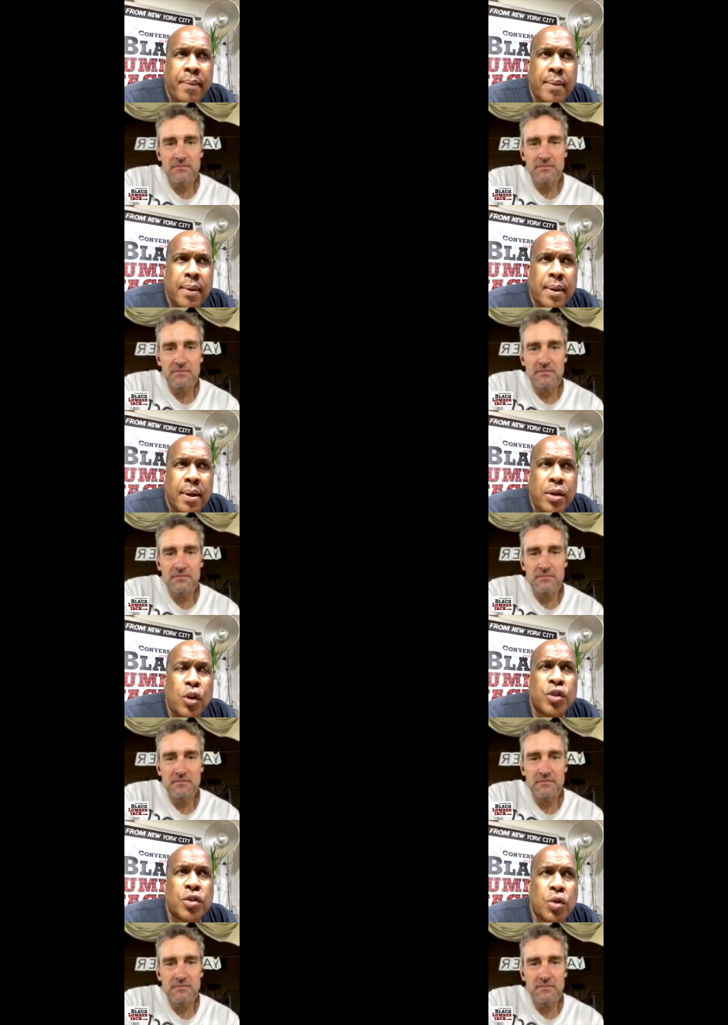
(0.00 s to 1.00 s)
Speaker 1: your
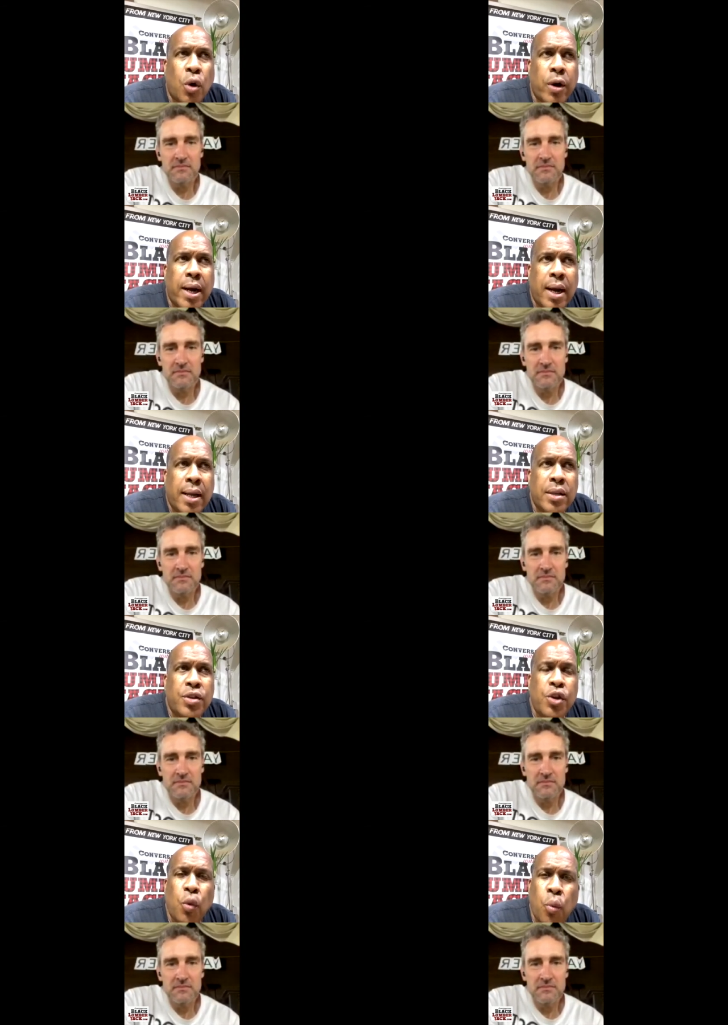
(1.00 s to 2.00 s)
store? Do you
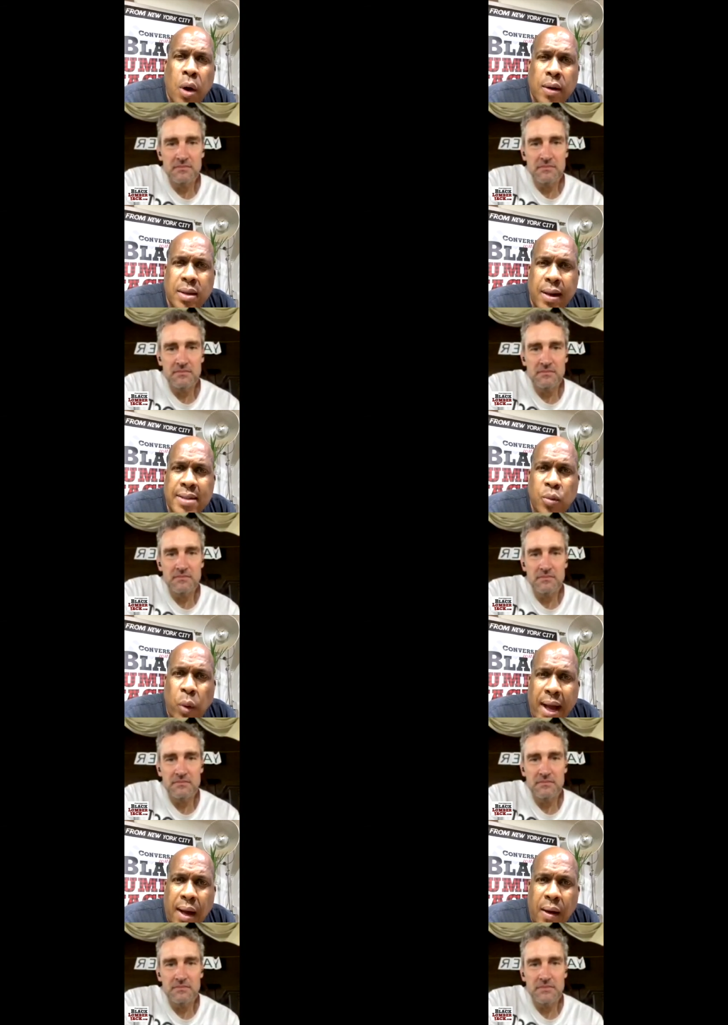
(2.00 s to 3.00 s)
work there as
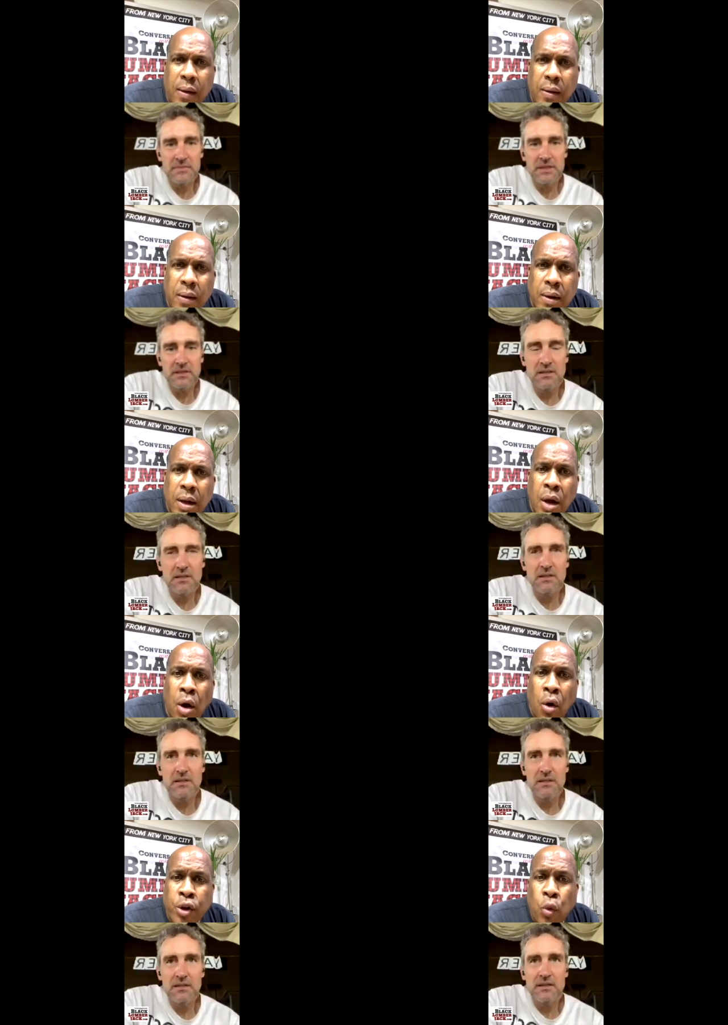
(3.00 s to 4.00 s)
well, or
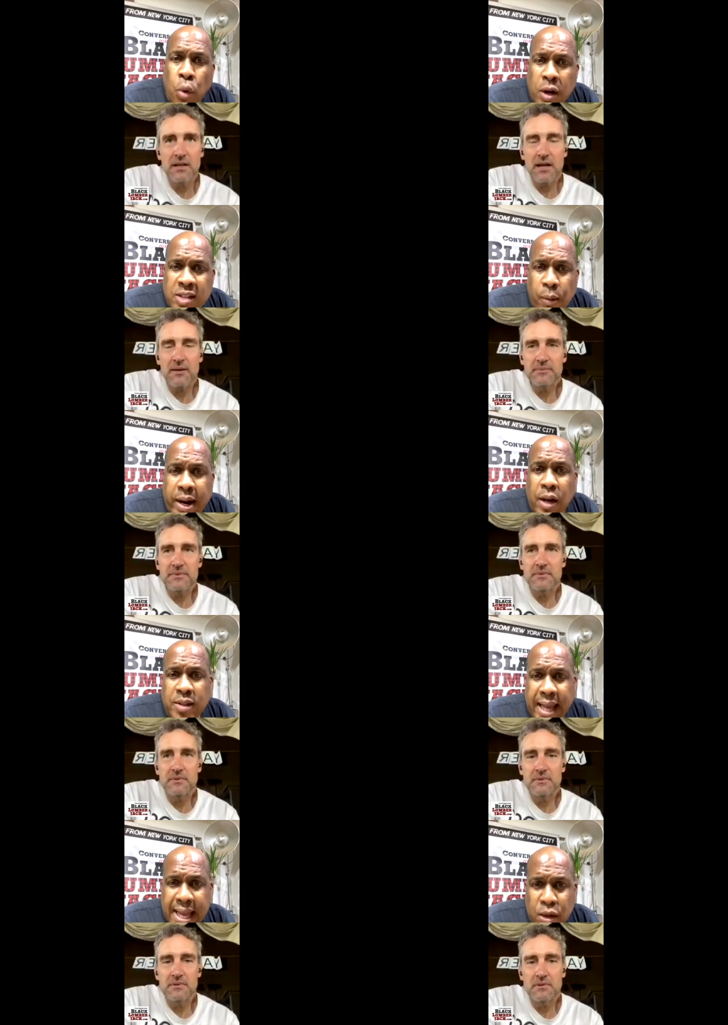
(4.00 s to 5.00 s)
you work um, somewhere um, else
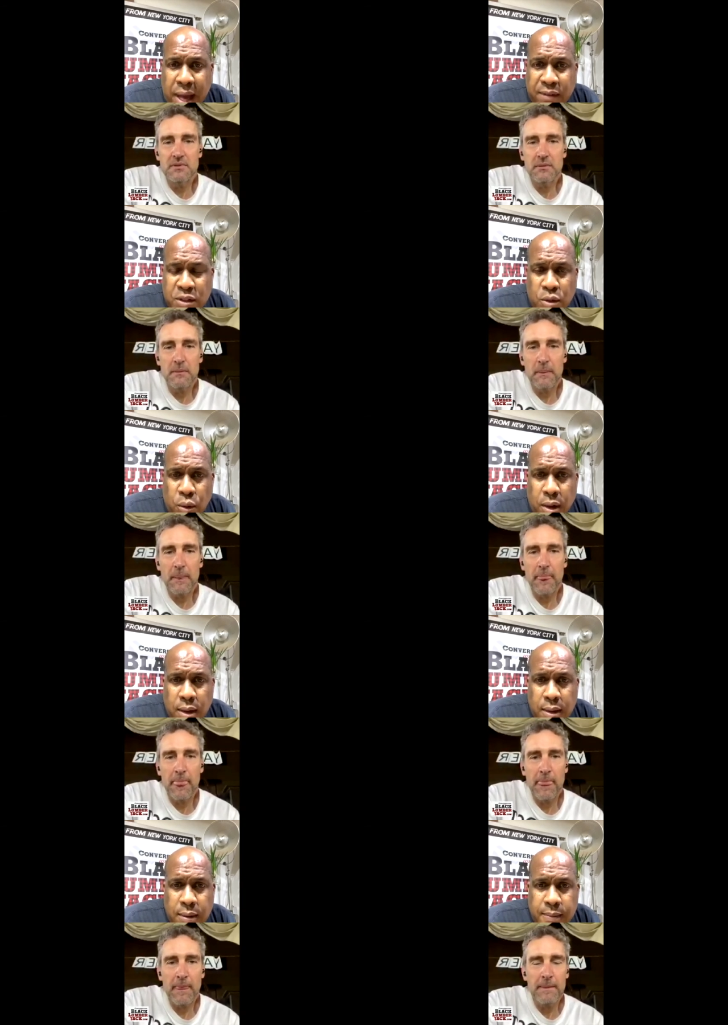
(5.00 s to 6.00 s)
and you have a store?
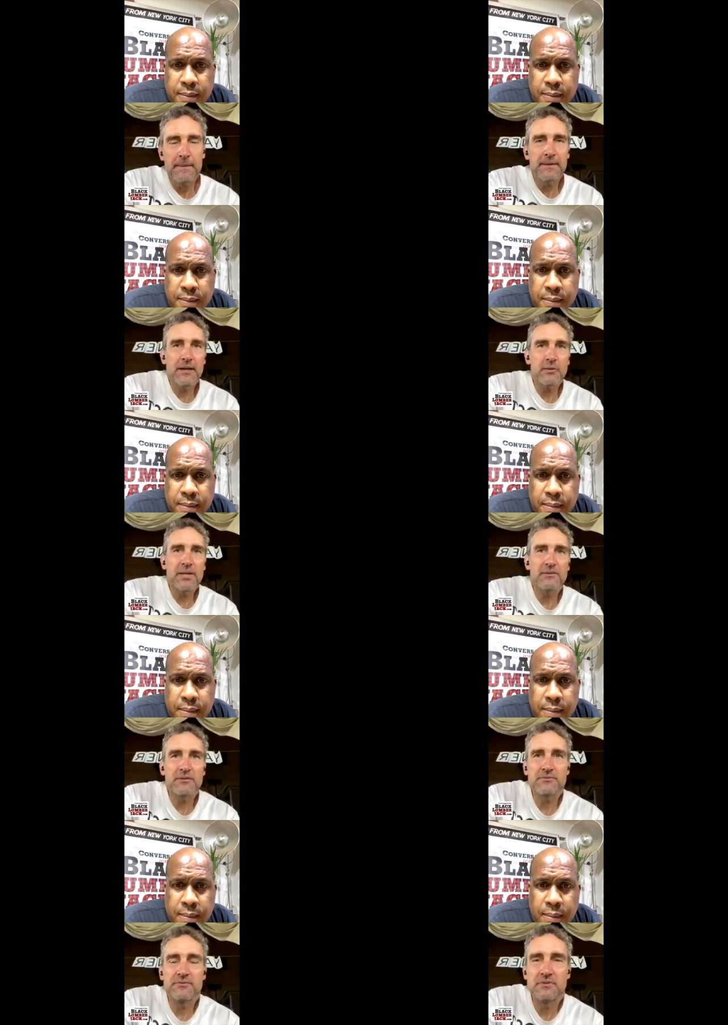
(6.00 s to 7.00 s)
Speaker 2: Yeah, we have a
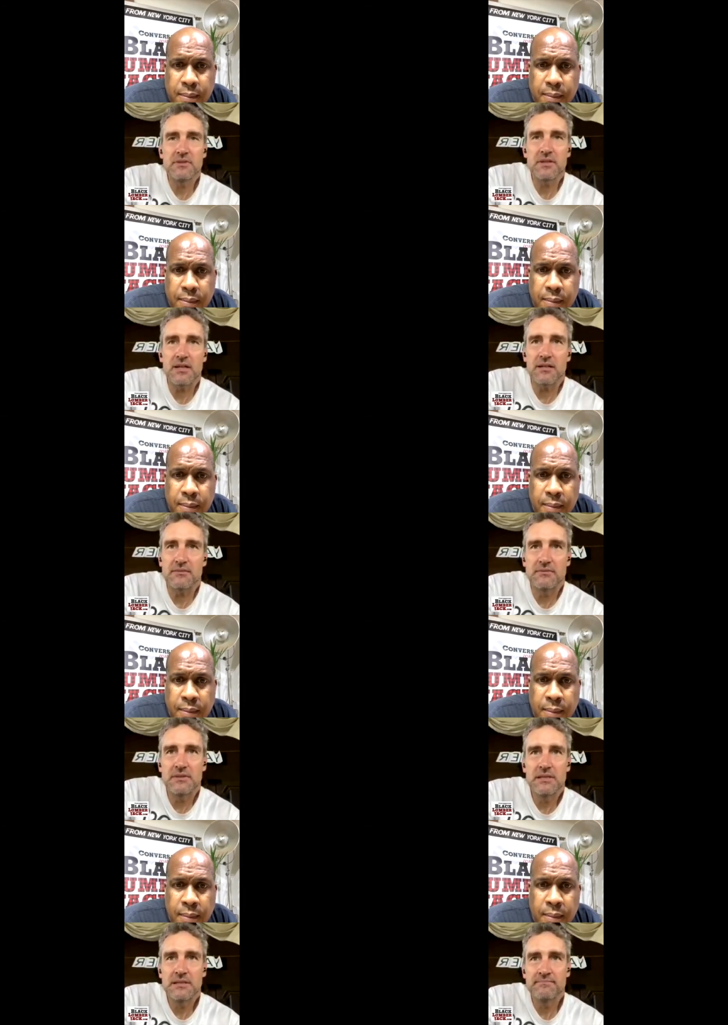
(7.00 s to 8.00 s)
our
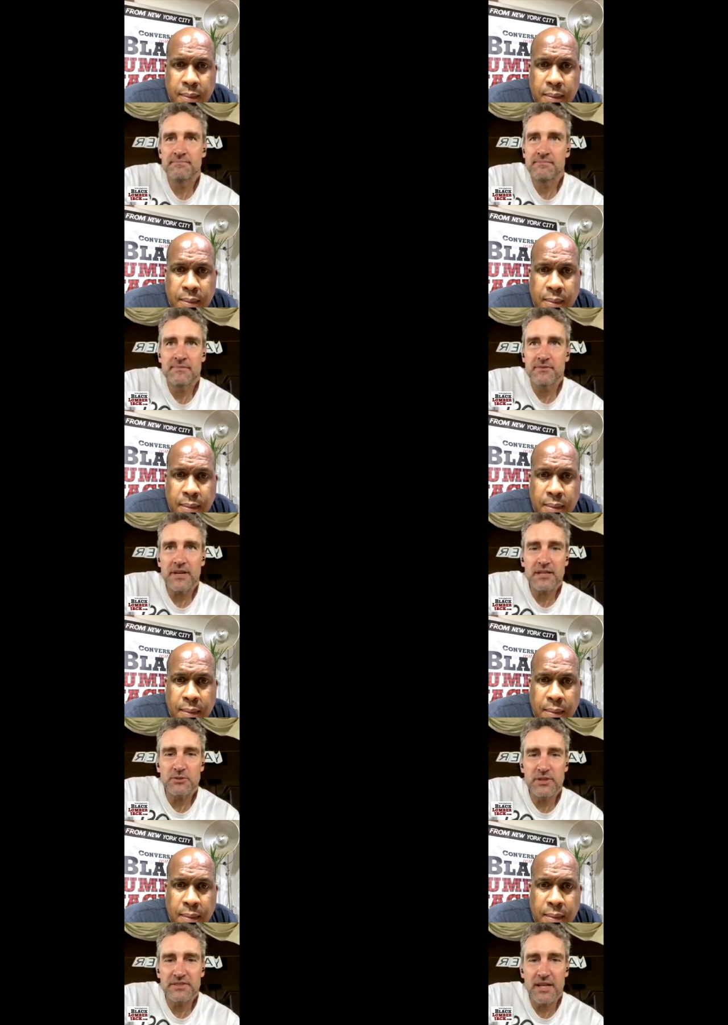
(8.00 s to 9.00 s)

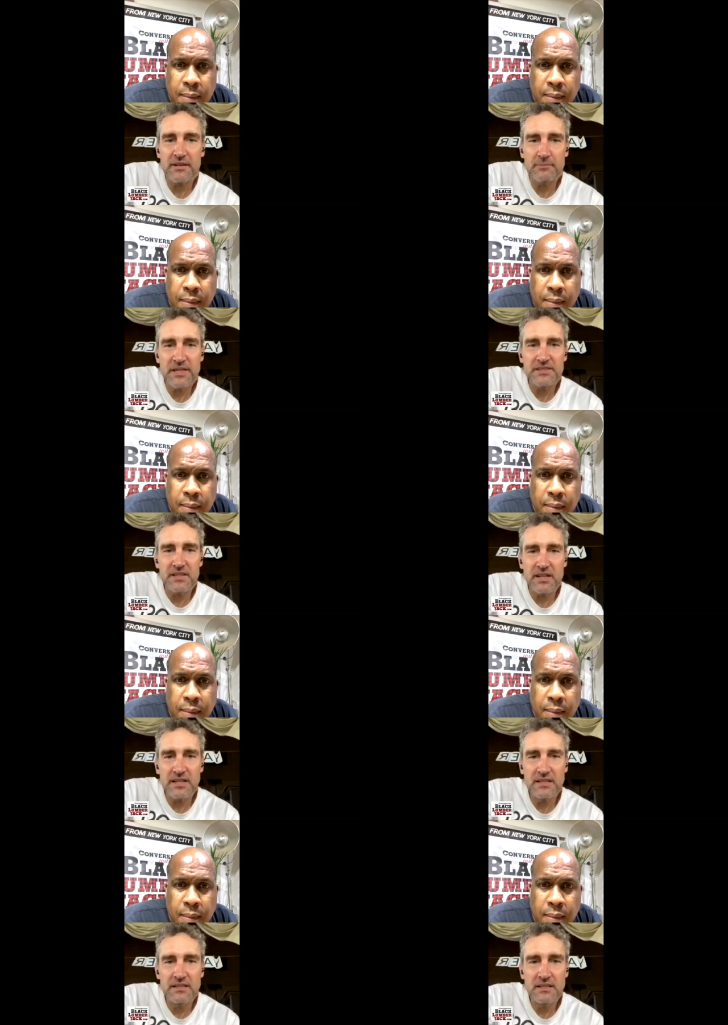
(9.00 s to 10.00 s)
factory is out in Bed Stuy,
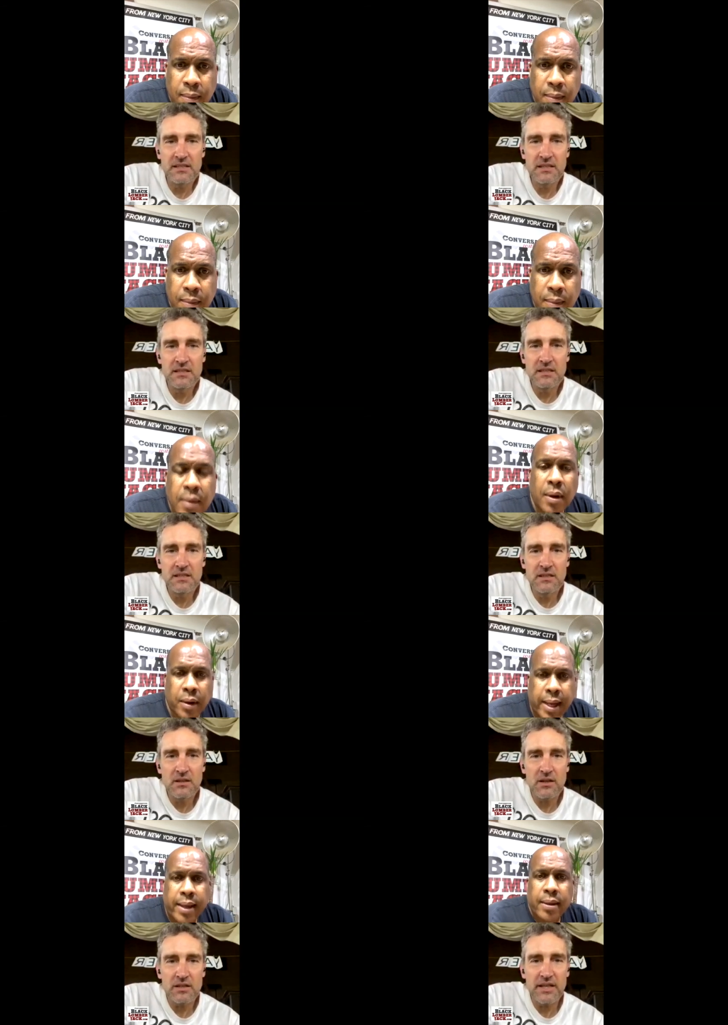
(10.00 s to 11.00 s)
okay,
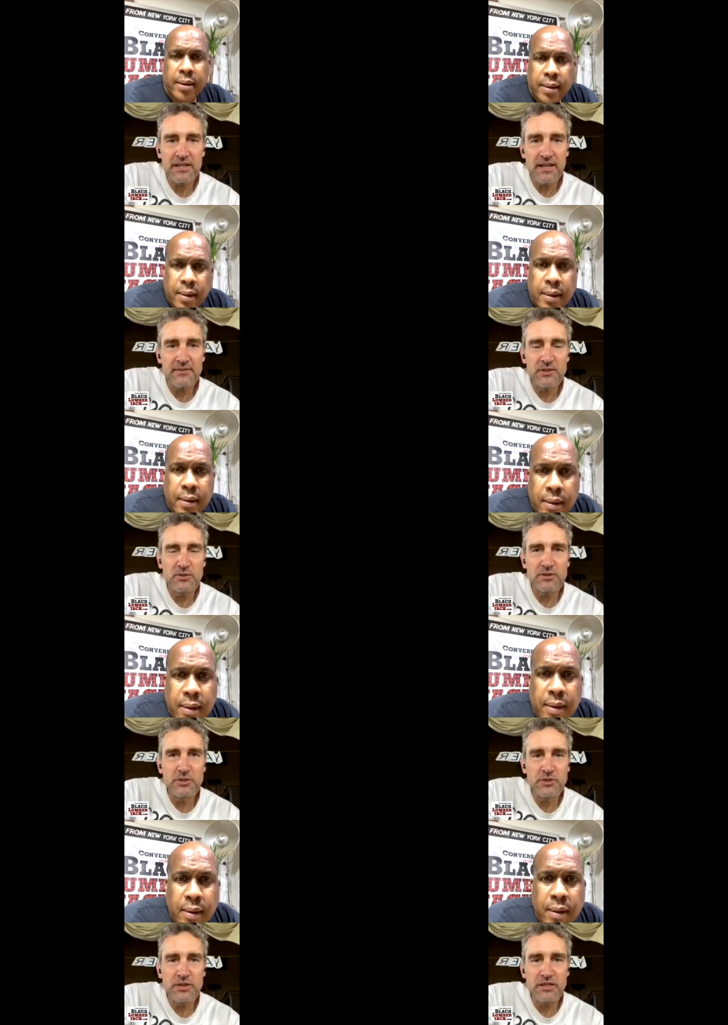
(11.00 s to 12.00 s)
on Atlantic Avenue in
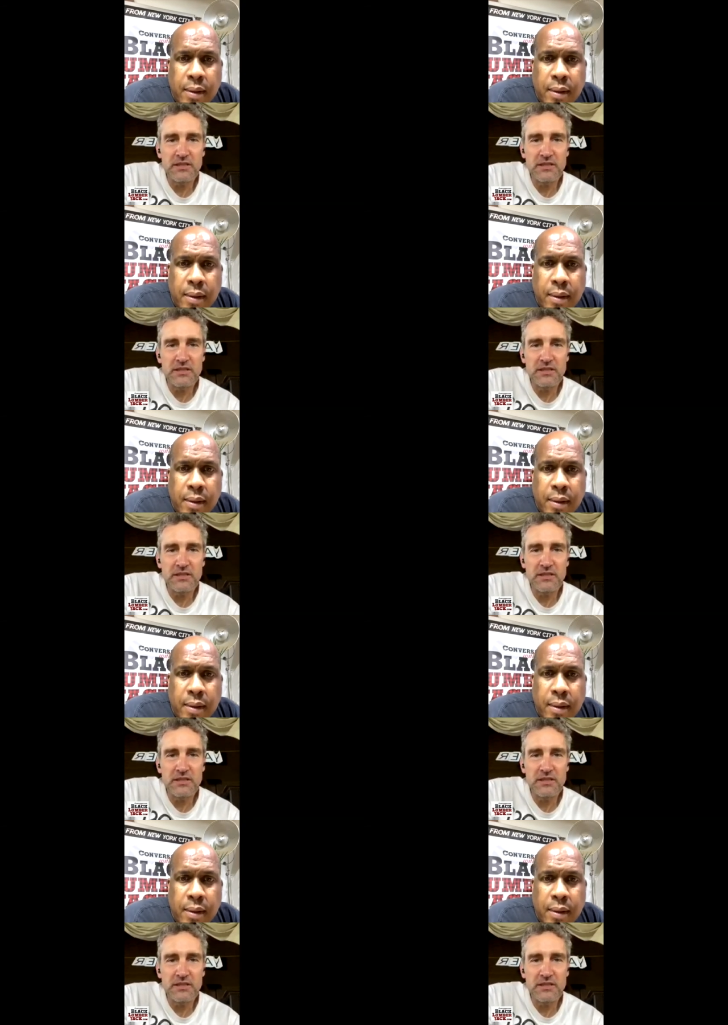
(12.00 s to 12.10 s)
Utica.